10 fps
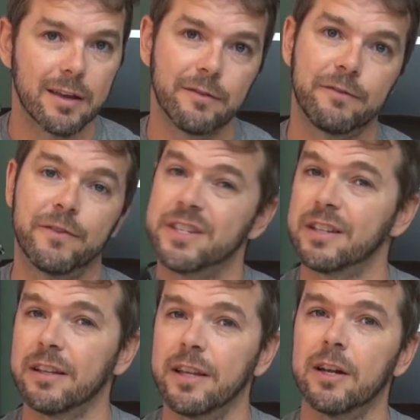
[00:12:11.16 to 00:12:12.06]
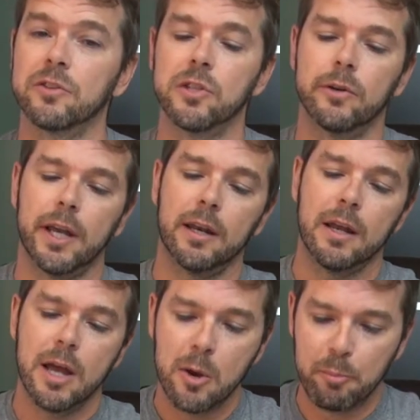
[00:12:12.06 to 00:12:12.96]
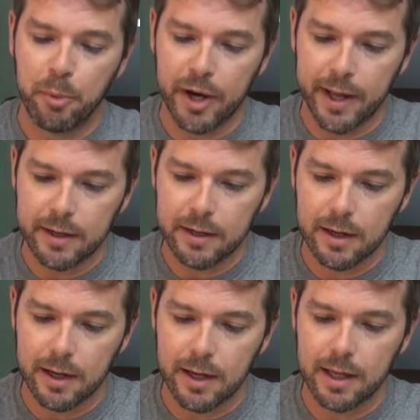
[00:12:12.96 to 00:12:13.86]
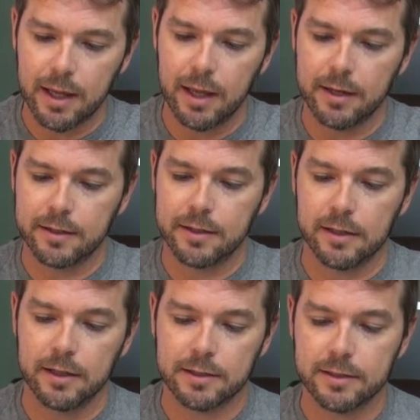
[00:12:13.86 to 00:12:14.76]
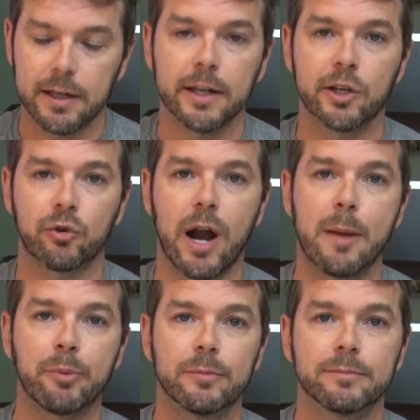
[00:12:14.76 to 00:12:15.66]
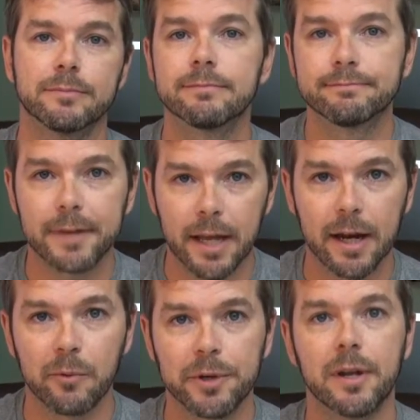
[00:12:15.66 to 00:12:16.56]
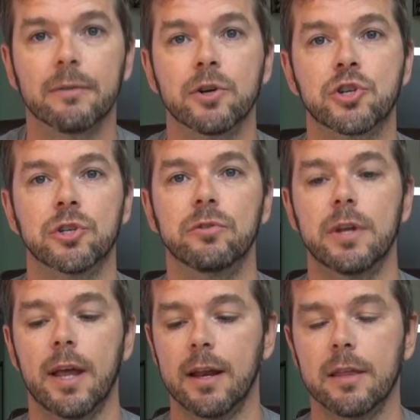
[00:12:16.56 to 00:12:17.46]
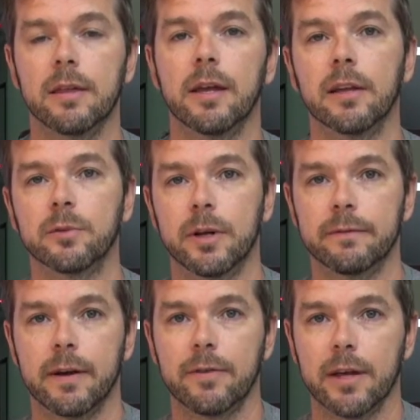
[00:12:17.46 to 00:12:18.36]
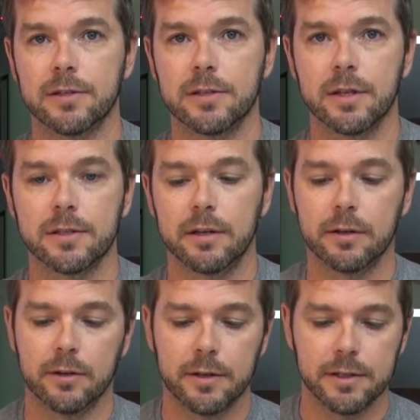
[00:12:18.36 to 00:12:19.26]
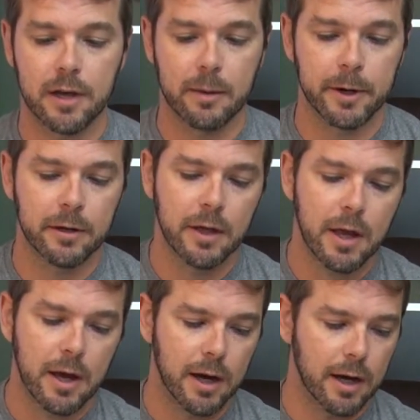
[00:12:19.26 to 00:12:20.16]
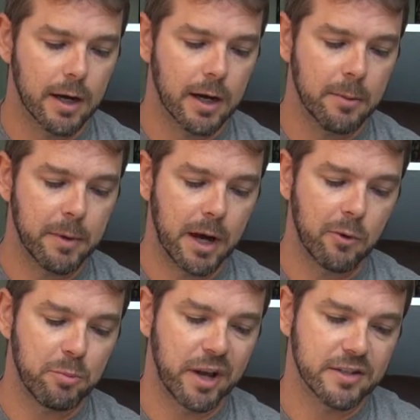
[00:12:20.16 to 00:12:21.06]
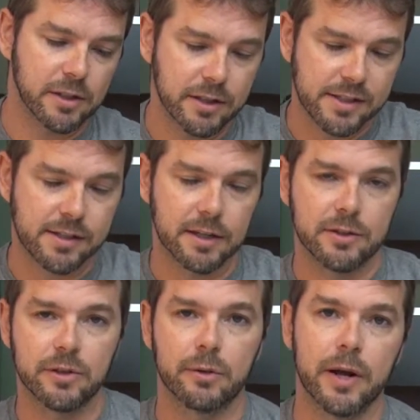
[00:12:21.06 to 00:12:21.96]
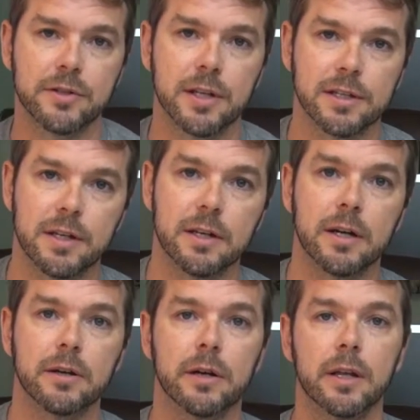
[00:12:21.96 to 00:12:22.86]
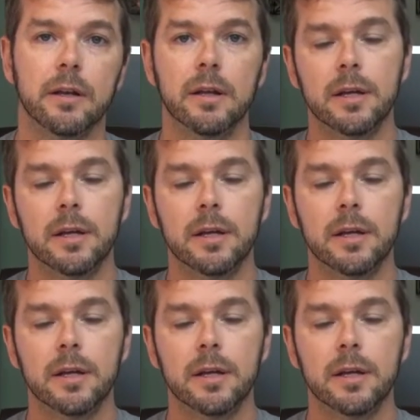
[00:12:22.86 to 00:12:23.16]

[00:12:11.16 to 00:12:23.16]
Physically it'll do it, but it looks like crap, and I would never shoot anything at 25,600 on this camera. I would basically stick to around 1600,